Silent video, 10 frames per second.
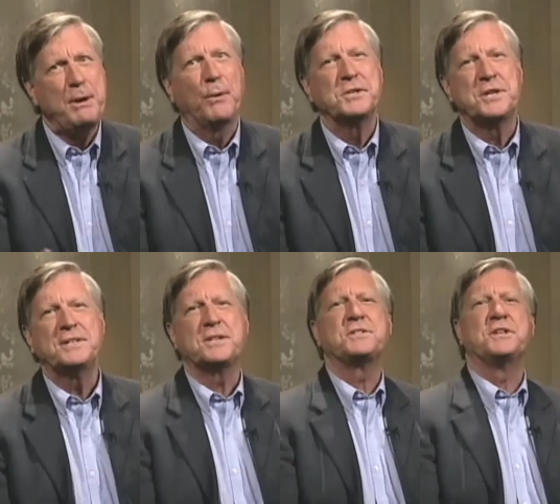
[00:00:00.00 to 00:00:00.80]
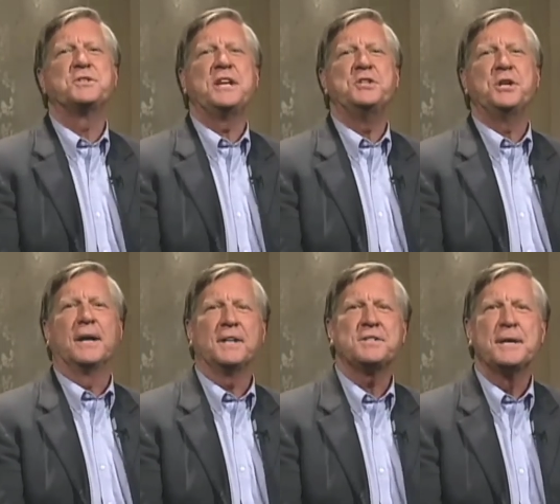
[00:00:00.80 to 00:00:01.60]
what Jesus is teaching
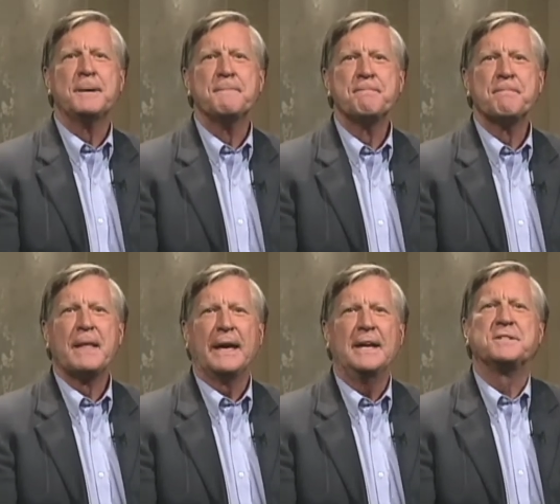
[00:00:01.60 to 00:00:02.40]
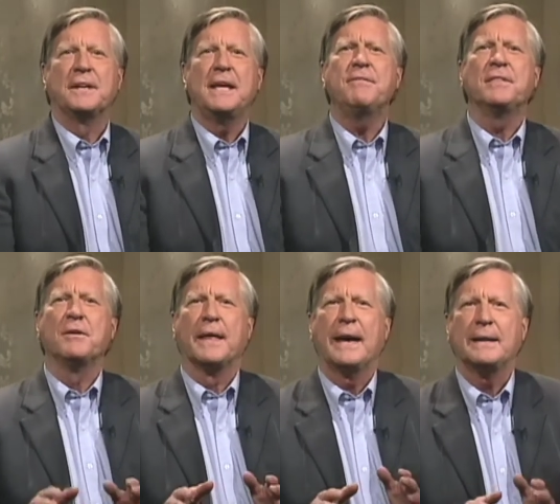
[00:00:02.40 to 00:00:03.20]
us is that even though
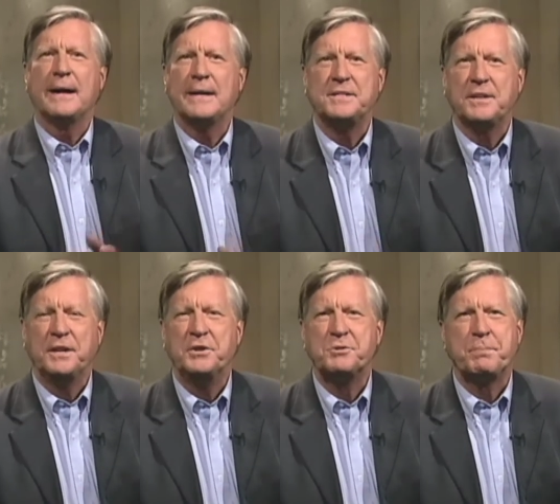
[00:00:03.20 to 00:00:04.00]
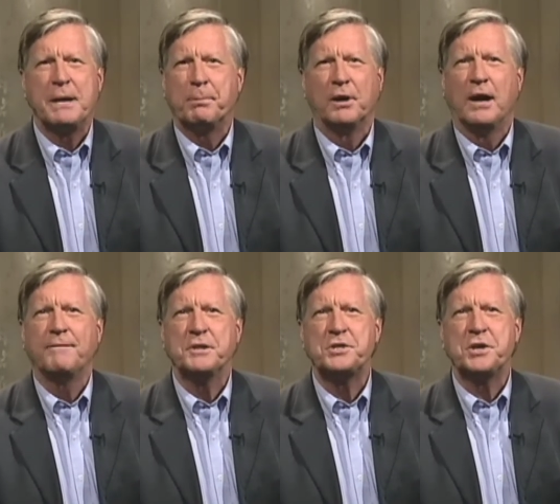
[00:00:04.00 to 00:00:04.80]
the headlines in the newspaper
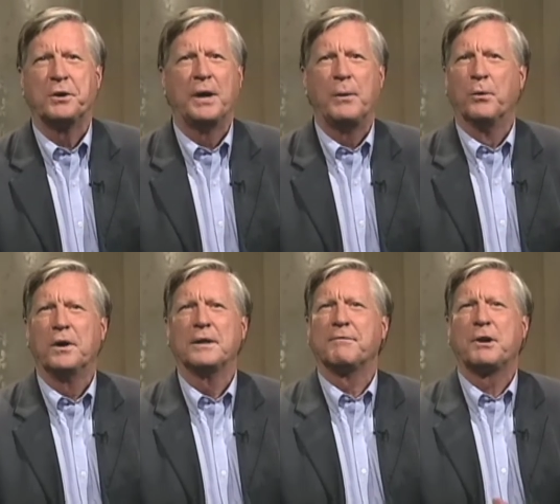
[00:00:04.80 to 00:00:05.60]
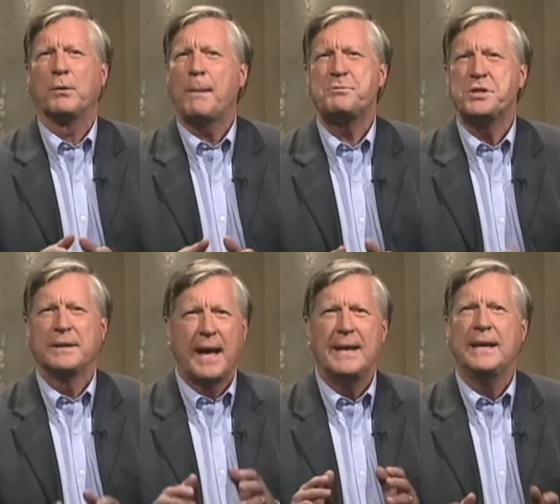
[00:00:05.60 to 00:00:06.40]
often show a world of corruption
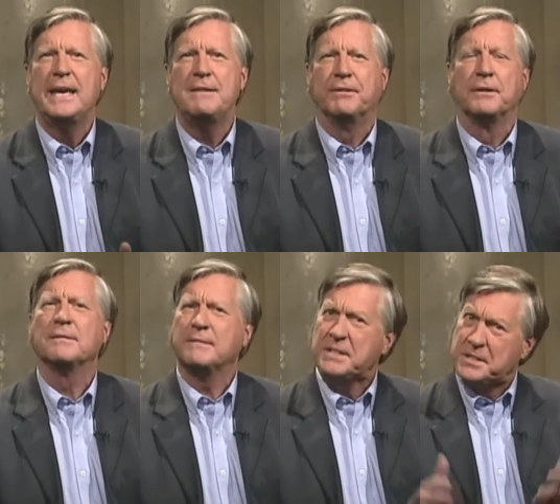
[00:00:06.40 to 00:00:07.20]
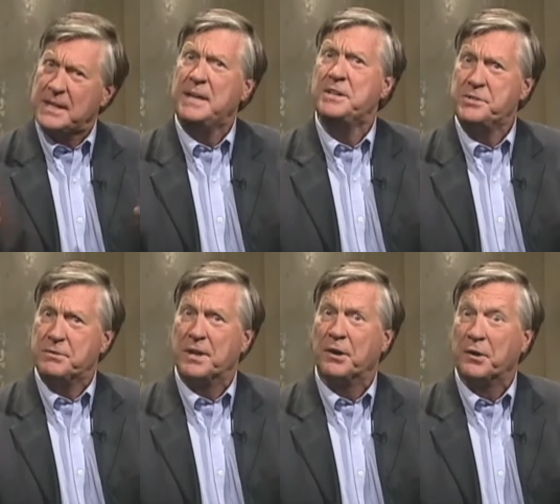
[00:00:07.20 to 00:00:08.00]
and evil, this is, you
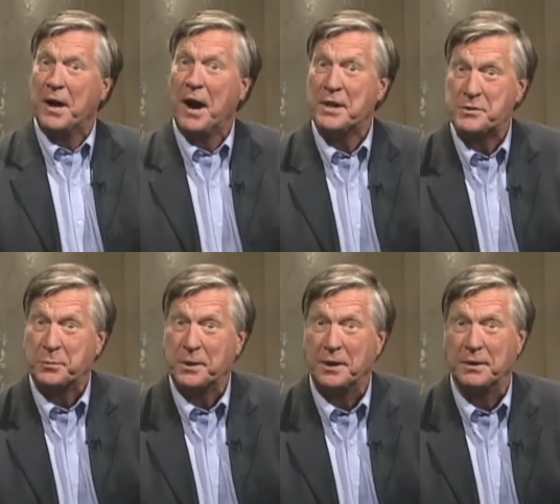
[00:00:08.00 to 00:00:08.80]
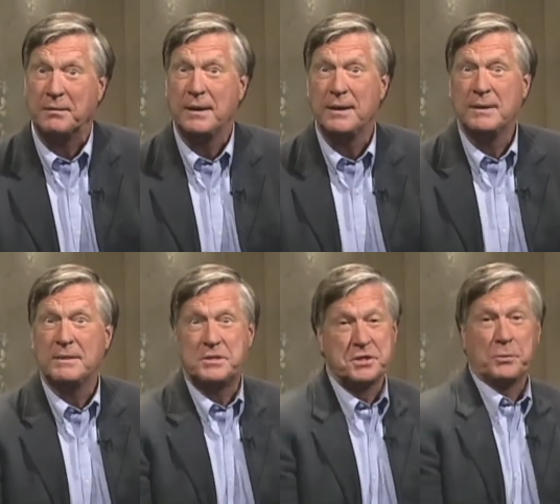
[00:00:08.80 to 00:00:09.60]
know, God's world.
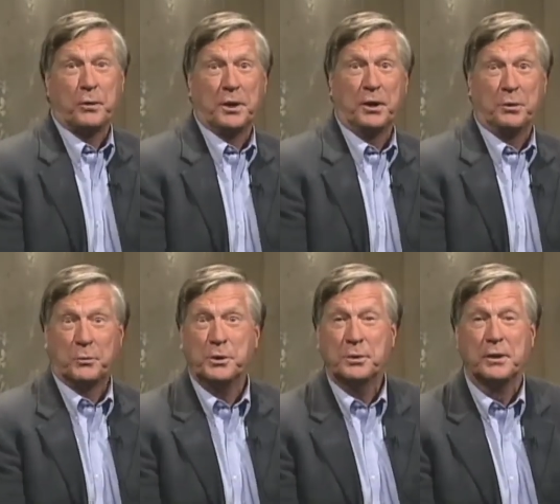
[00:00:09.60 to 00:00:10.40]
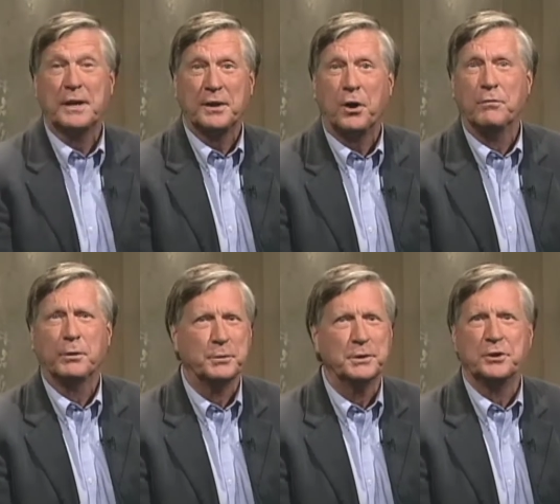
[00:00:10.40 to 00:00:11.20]
This is a world ruled and
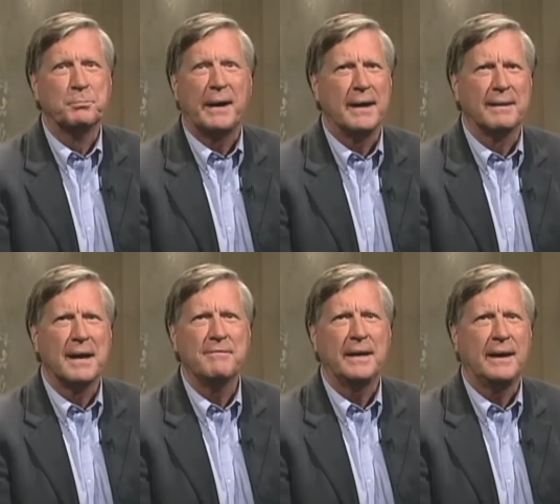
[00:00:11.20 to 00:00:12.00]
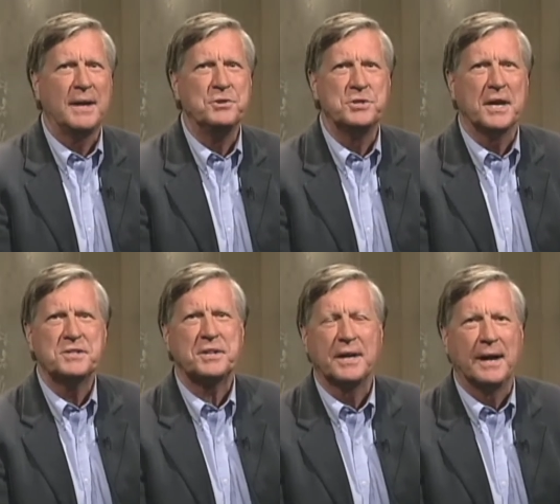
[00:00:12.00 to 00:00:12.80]
overruled by a loving and
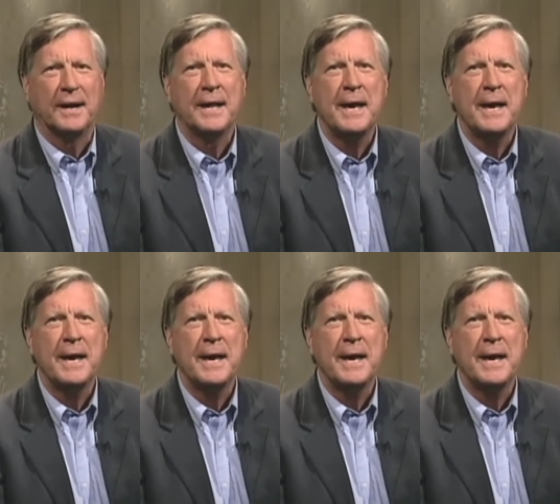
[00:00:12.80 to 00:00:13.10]
just God.